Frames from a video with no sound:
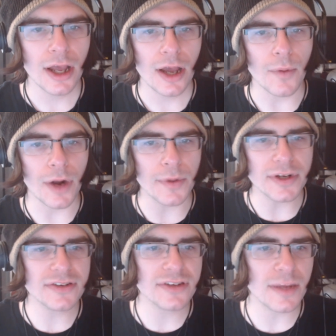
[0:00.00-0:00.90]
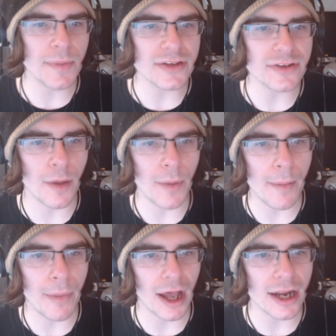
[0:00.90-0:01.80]
When I went to sleep, I saw my
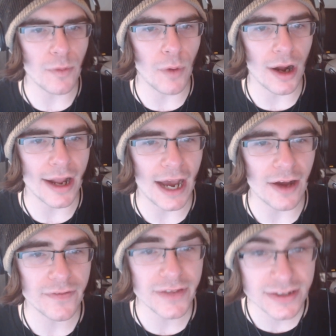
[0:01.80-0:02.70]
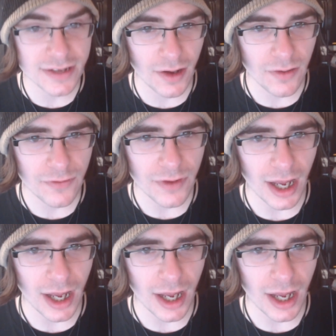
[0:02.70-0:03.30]
body walk out of itself.